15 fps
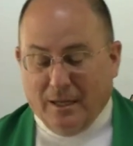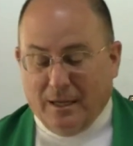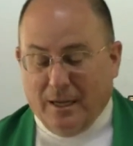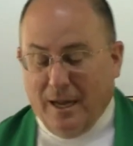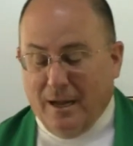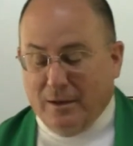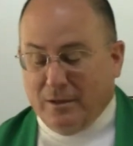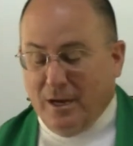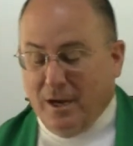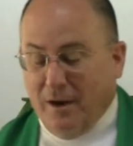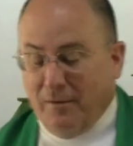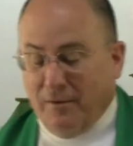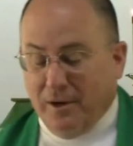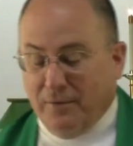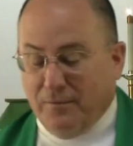cloud
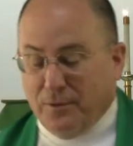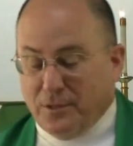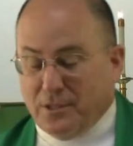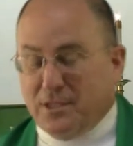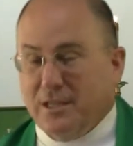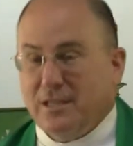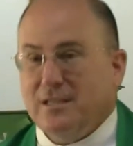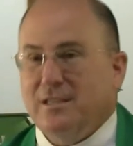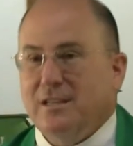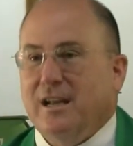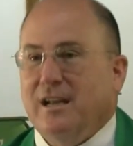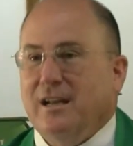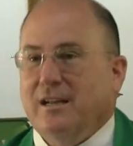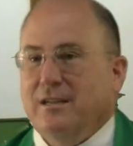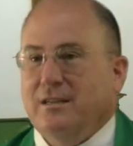covered it for 6
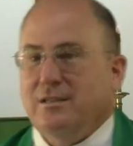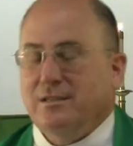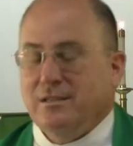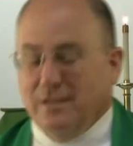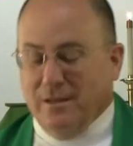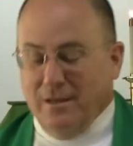days.